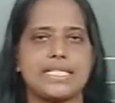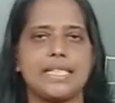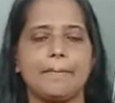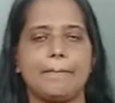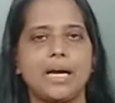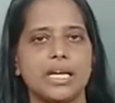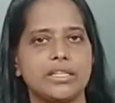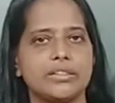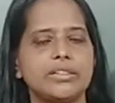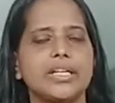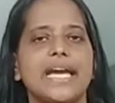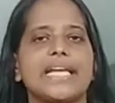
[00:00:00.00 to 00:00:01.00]
the
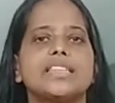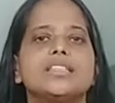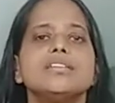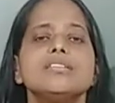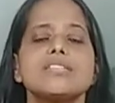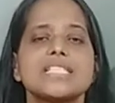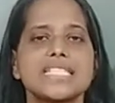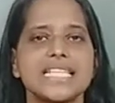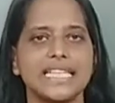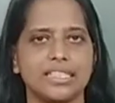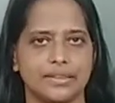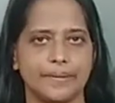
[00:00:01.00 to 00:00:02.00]
buyer and the
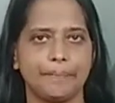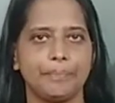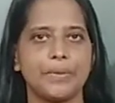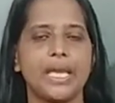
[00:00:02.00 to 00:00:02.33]
seller.